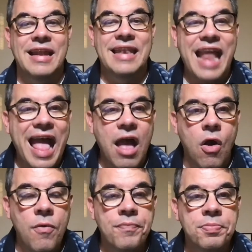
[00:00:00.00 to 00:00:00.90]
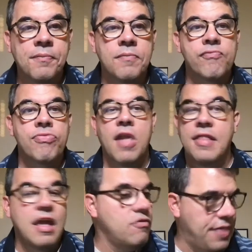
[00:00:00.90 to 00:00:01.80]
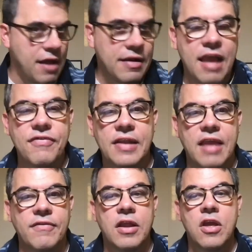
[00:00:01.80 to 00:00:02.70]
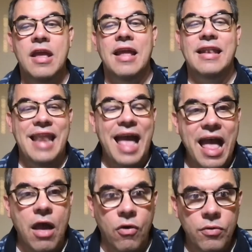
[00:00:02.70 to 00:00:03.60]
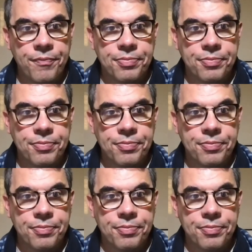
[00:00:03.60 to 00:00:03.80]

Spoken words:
Now, and that's without an affidavit. Now,